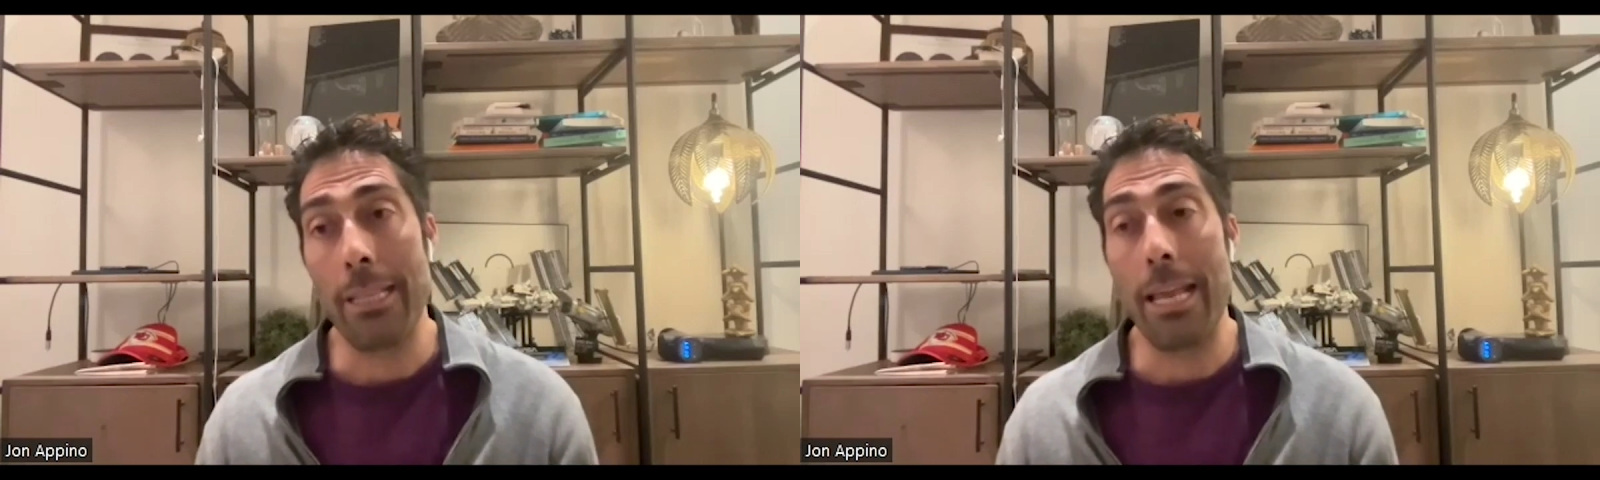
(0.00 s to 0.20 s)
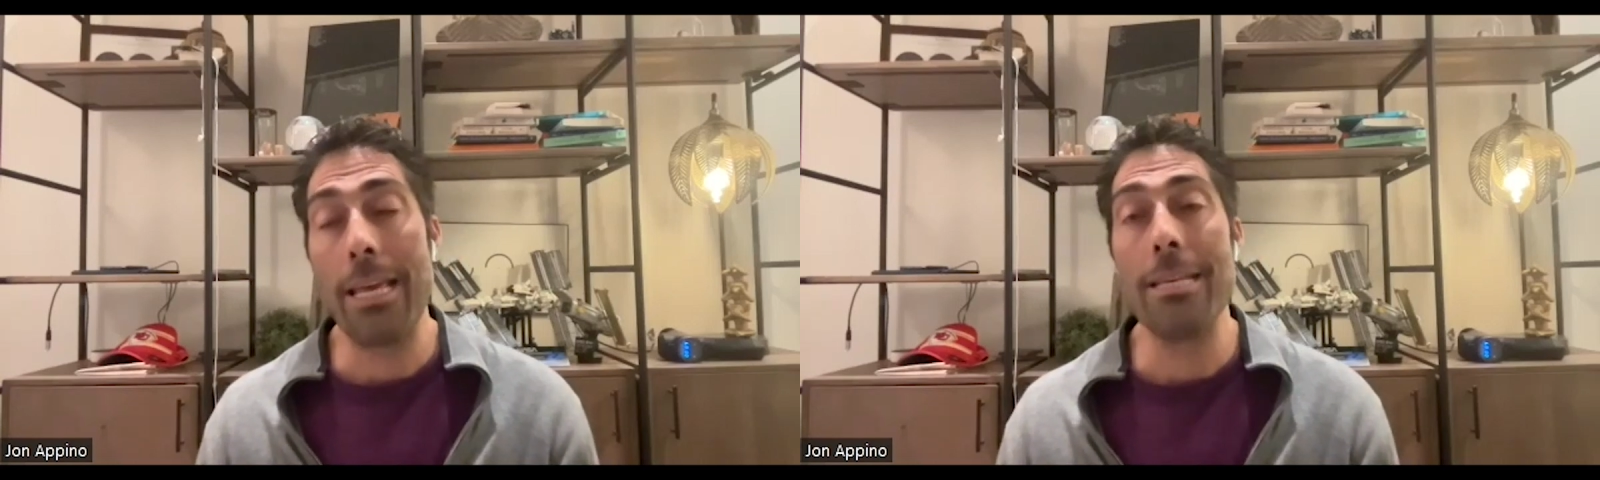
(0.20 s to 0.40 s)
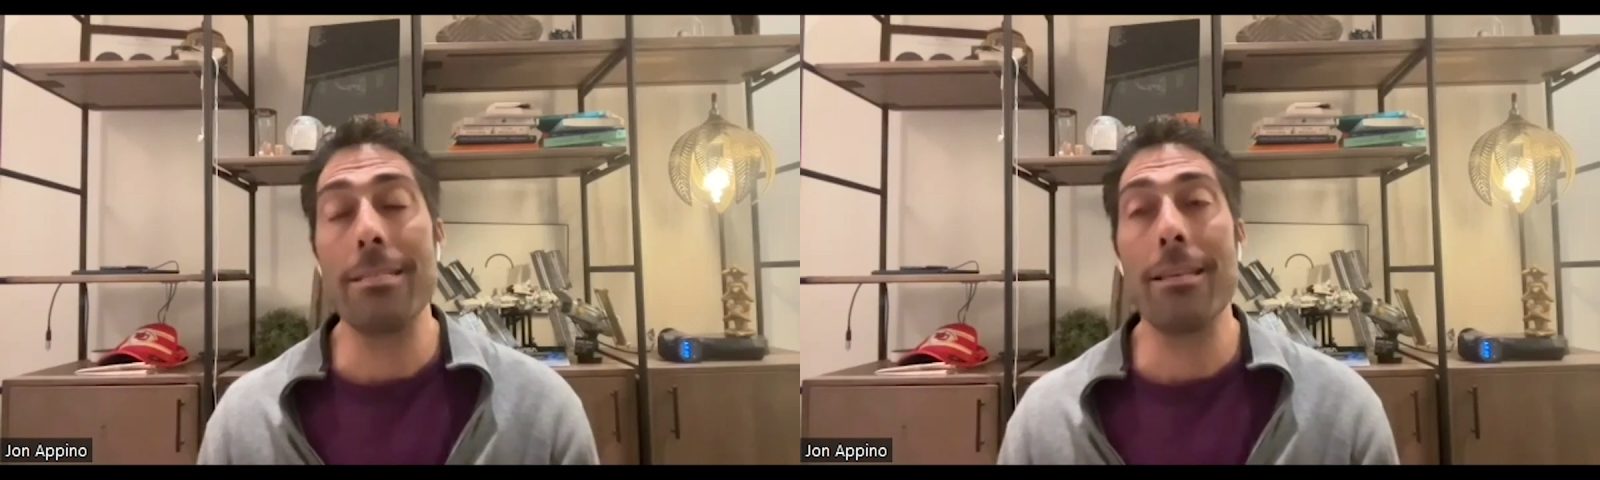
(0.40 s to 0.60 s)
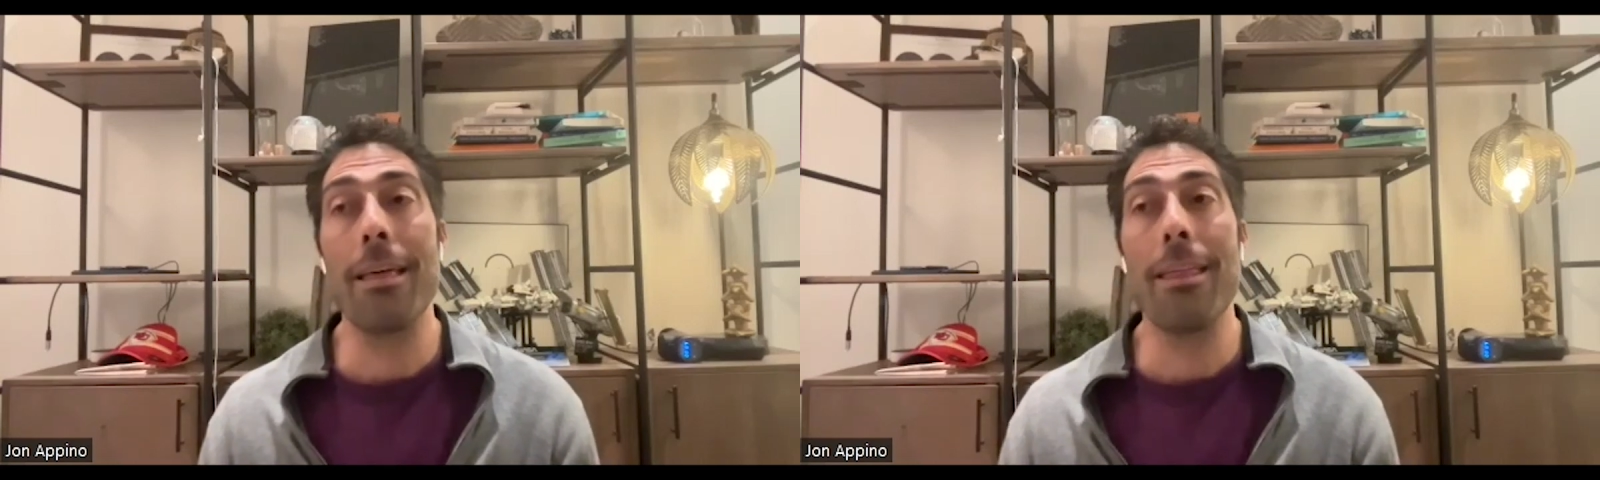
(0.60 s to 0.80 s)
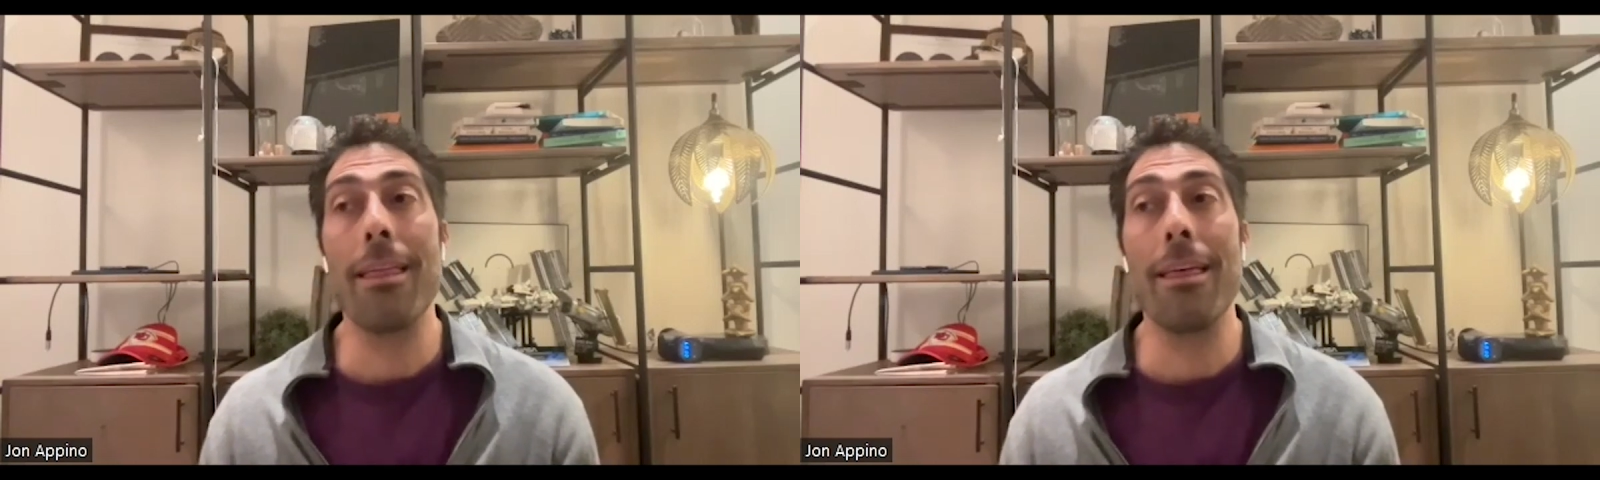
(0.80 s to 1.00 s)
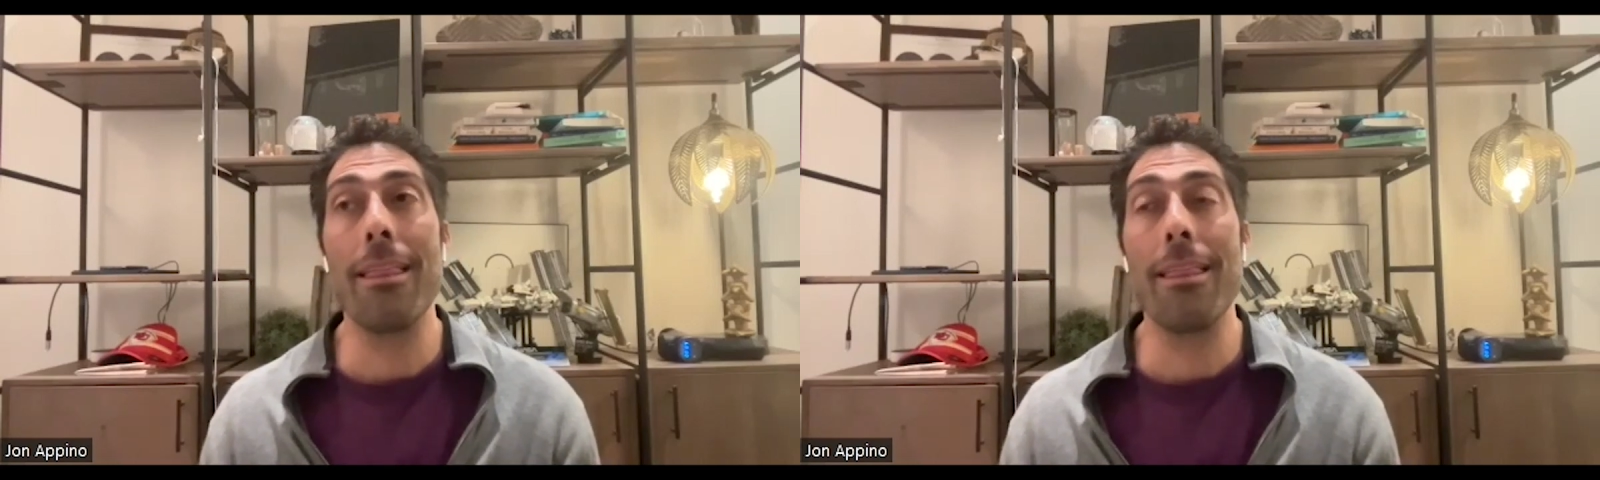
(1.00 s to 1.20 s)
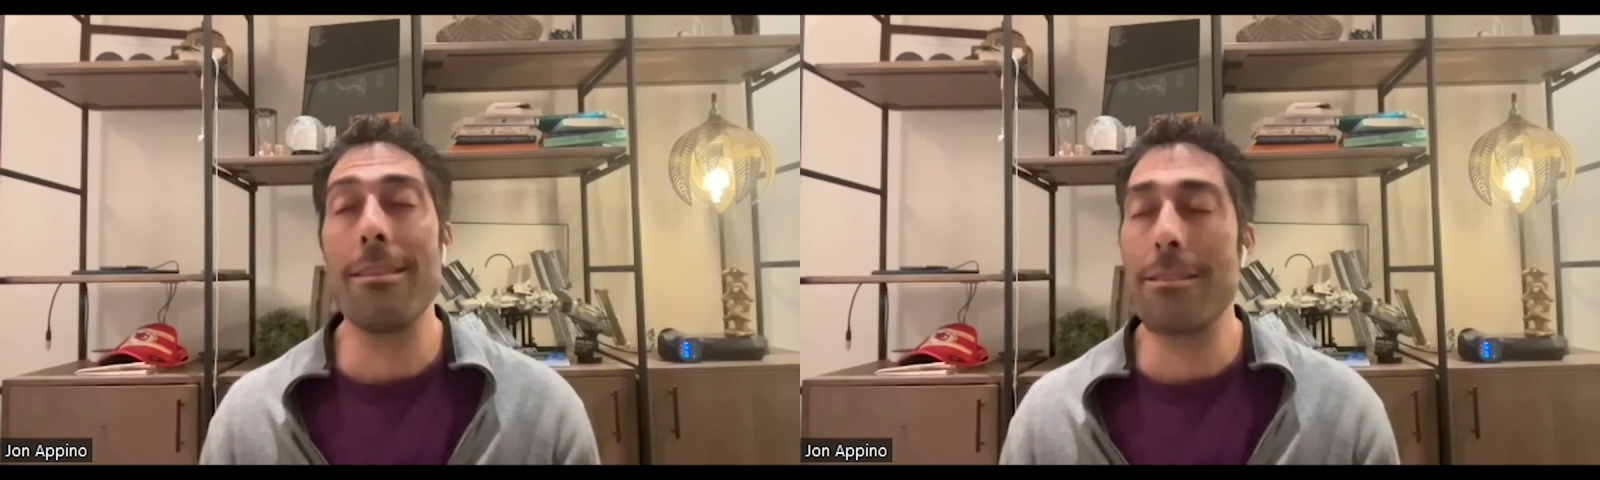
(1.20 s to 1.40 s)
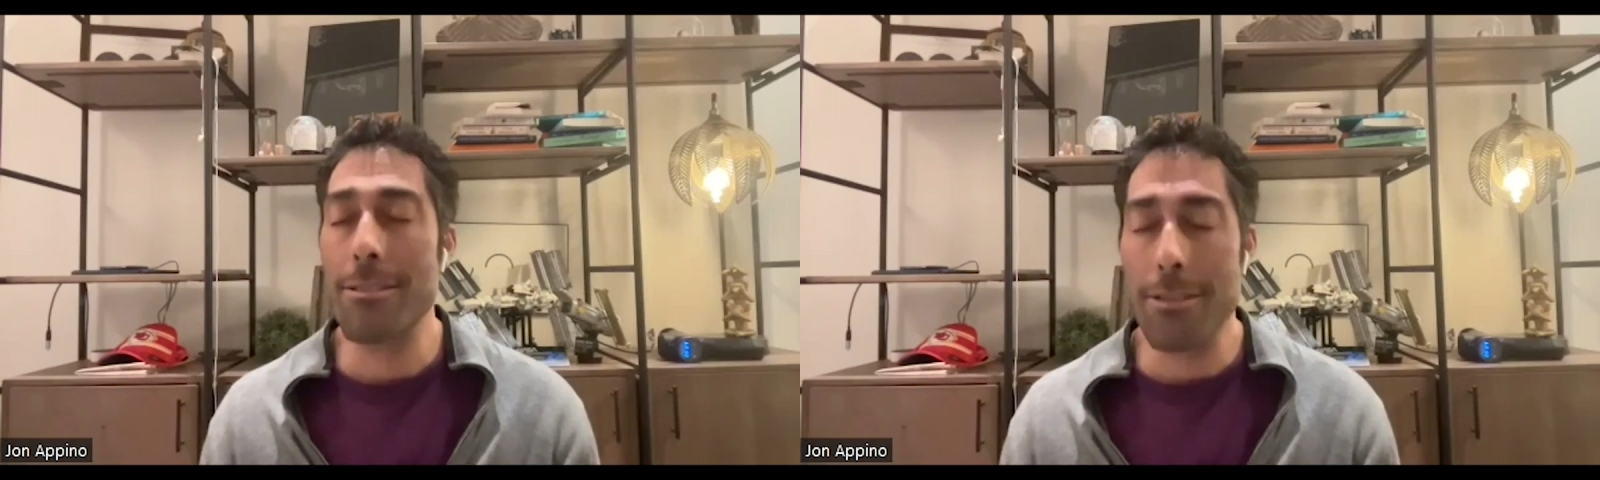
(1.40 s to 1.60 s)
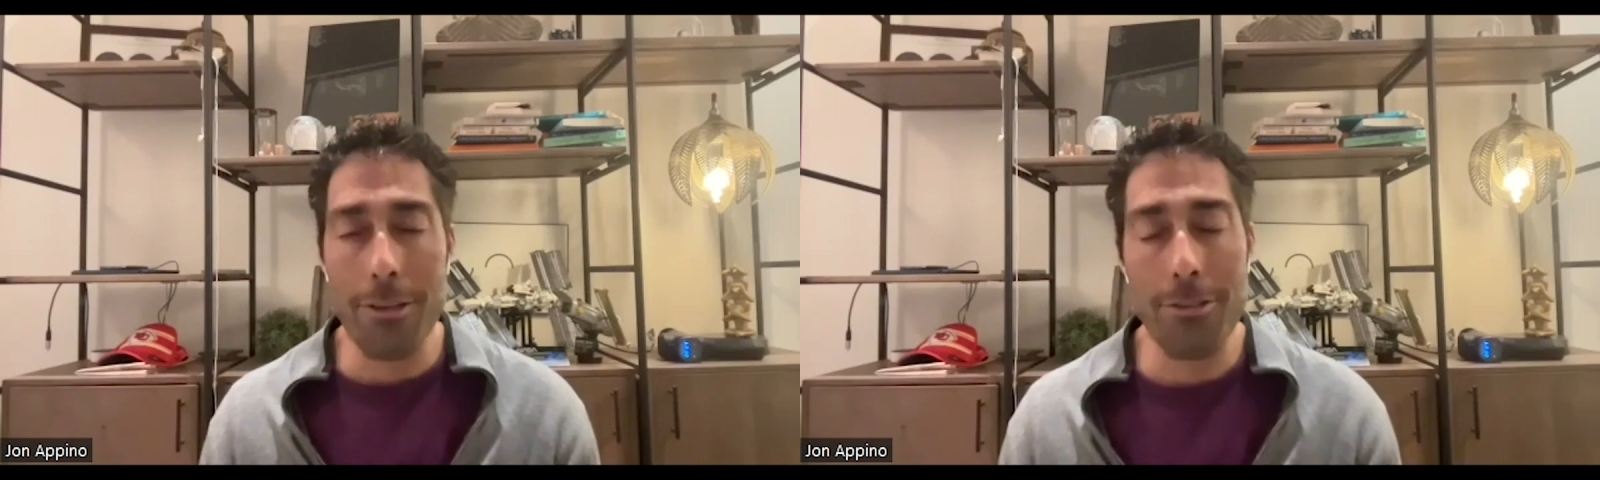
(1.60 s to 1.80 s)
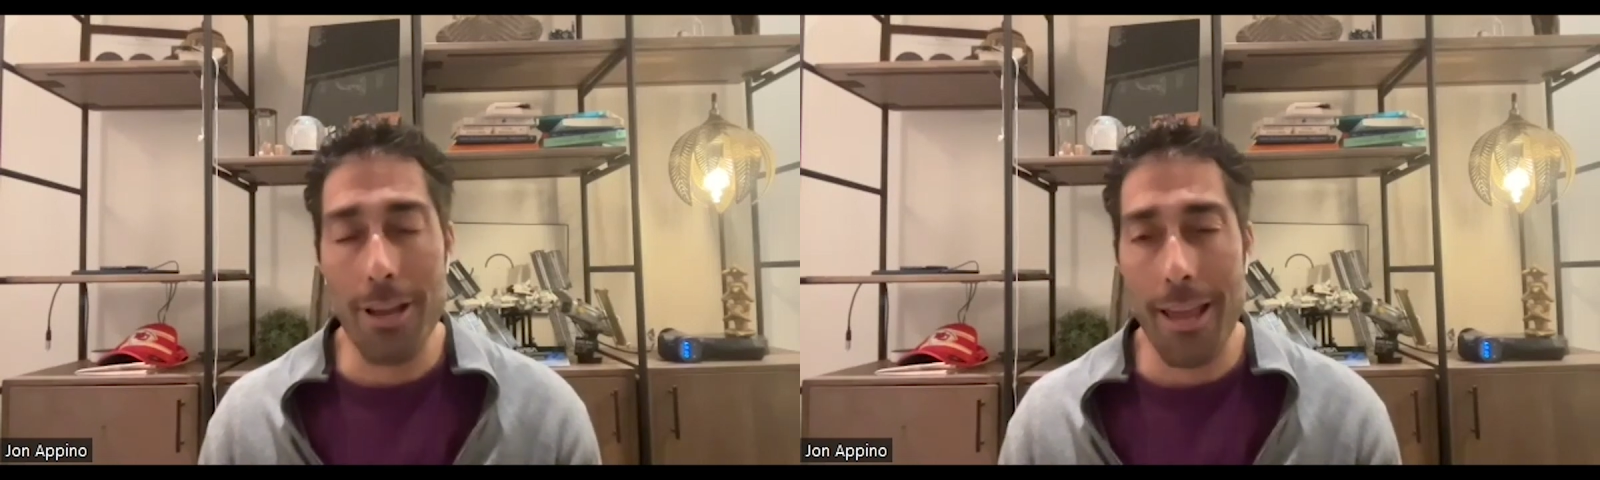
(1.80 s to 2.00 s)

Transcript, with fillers: That is such